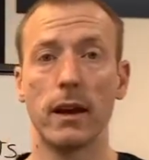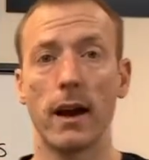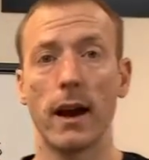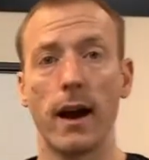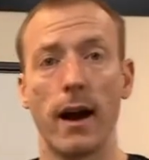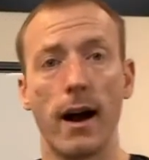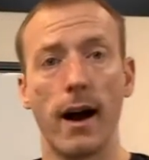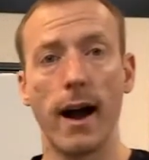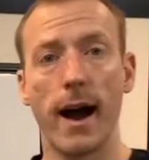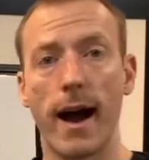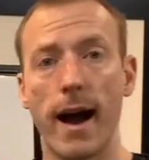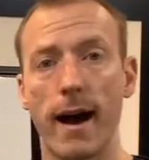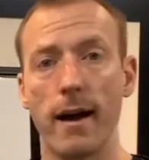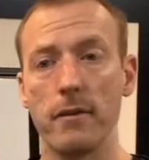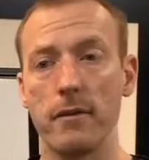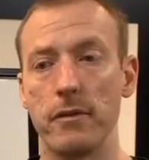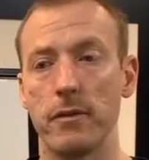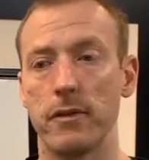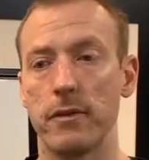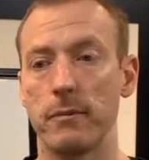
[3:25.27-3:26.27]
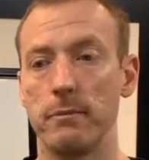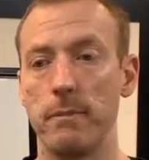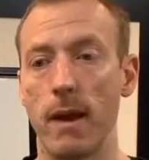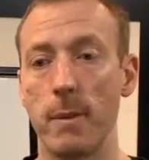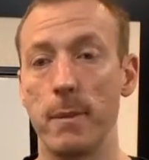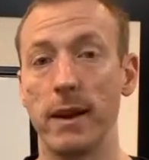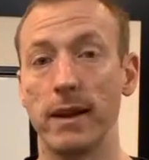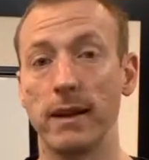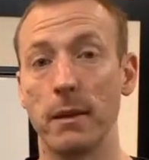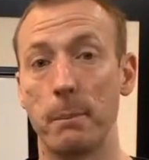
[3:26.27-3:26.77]
have
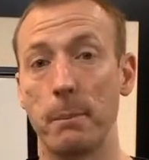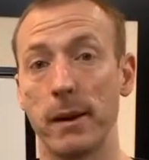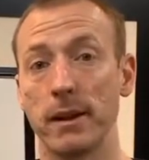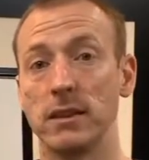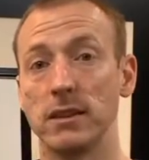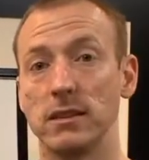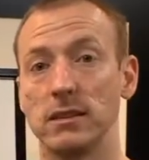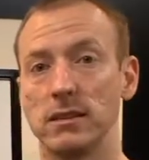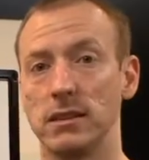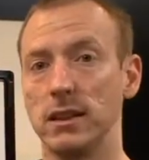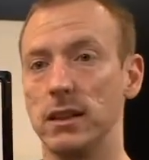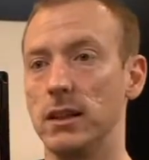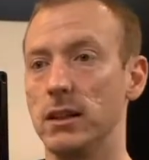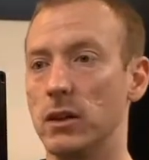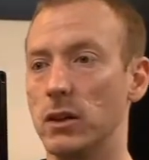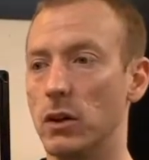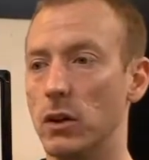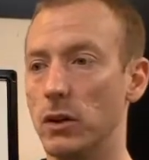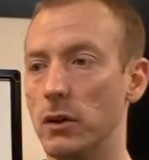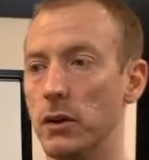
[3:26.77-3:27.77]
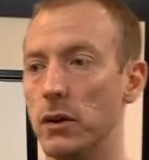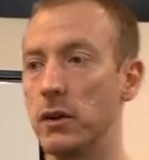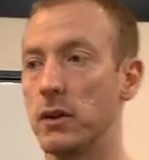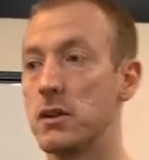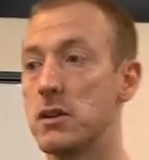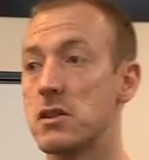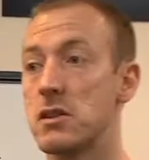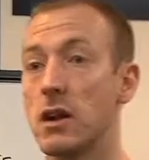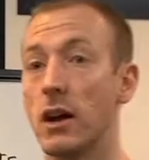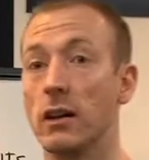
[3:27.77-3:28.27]
maybe a dependency on
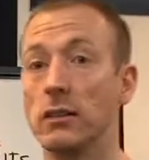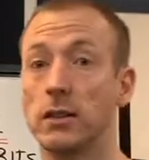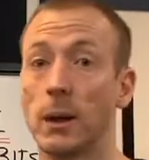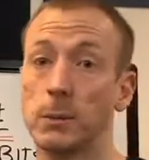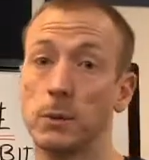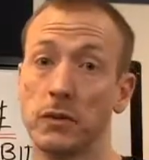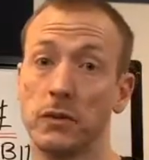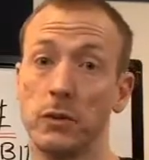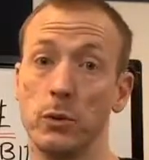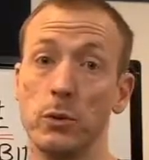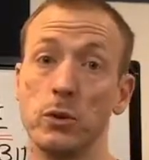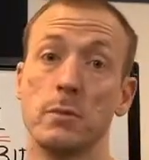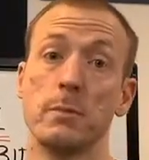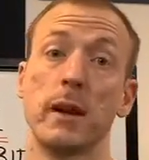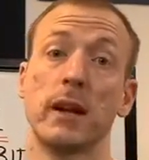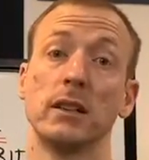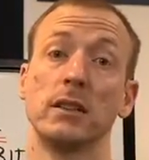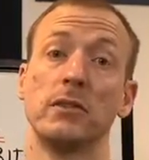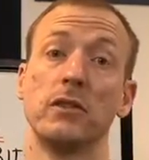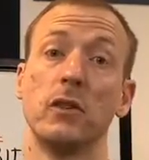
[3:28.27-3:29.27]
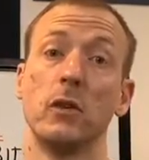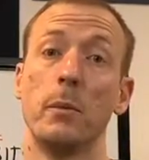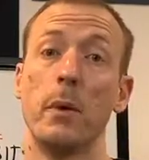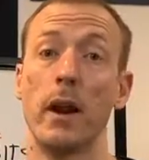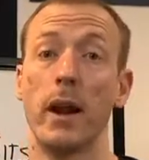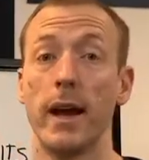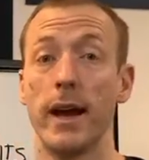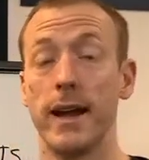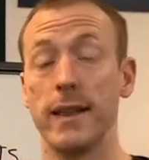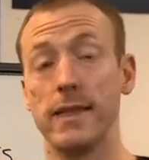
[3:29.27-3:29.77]
certain types of foods to make us feel
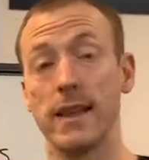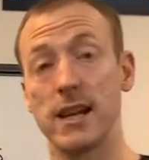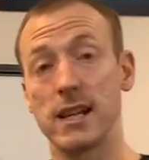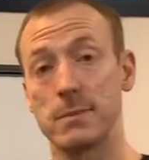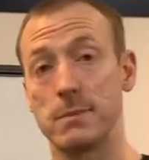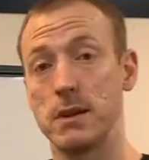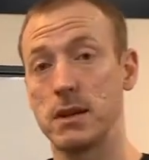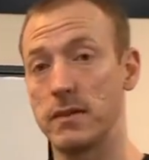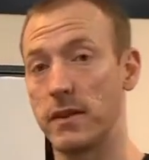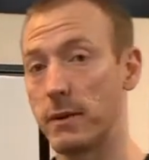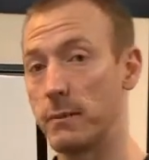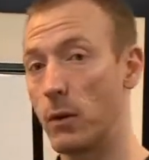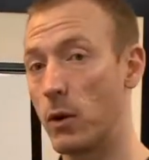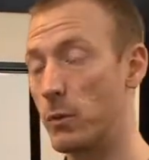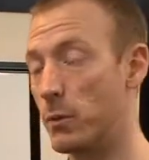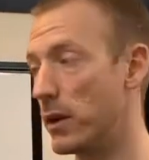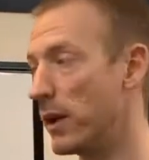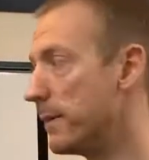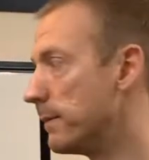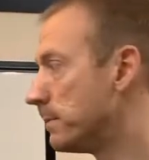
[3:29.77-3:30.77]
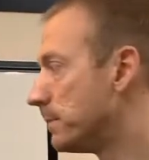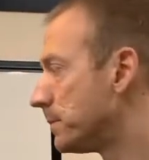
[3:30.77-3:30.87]
better in that specific moment.